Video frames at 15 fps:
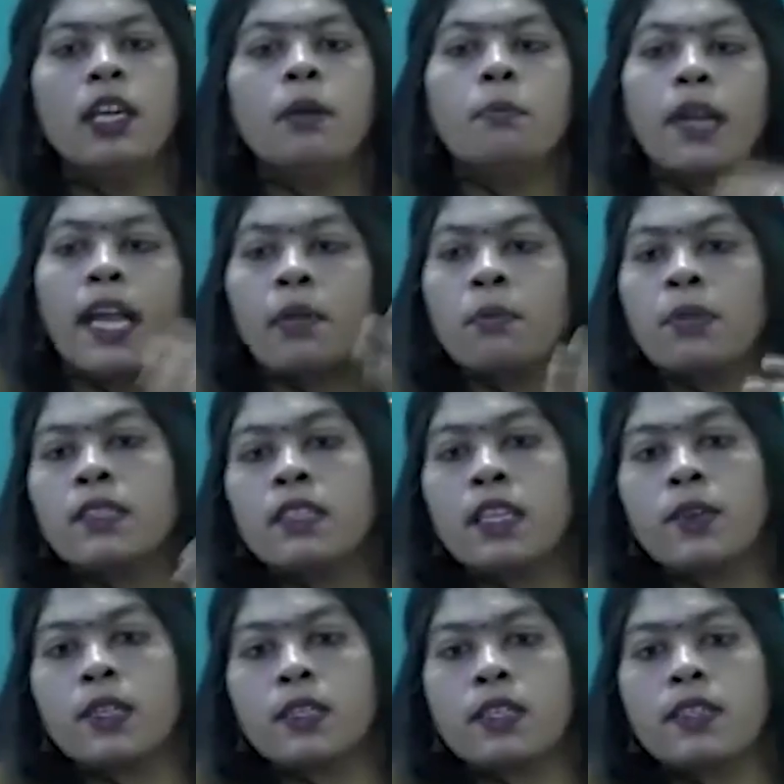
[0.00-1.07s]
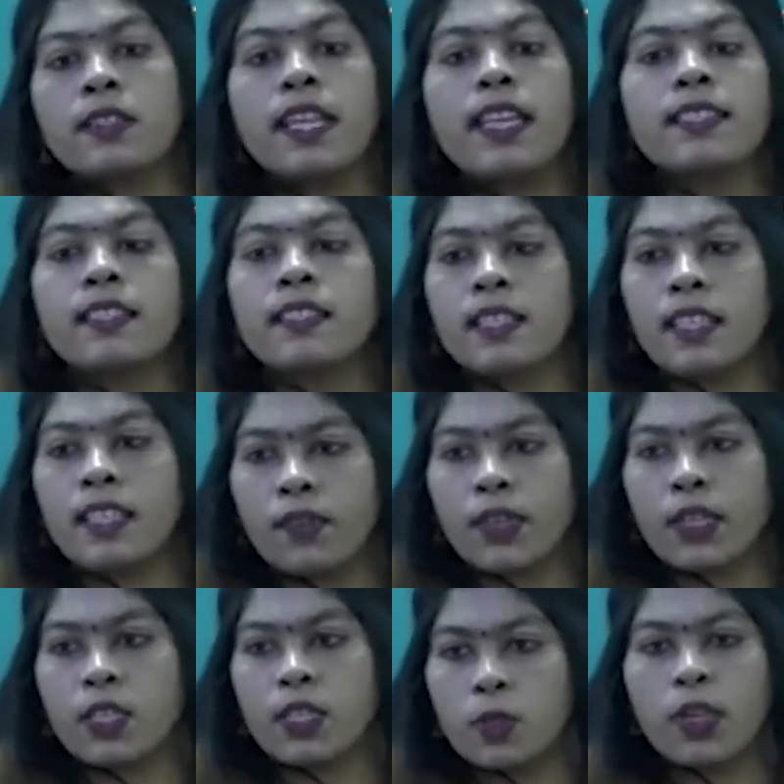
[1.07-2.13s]
Primacy versus recency effect
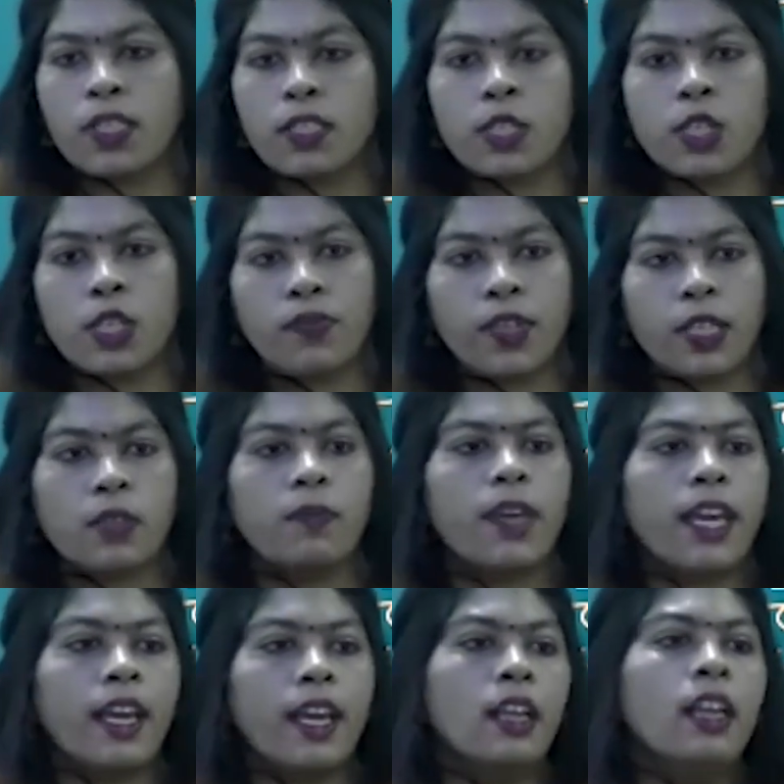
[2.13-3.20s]
is one such effect where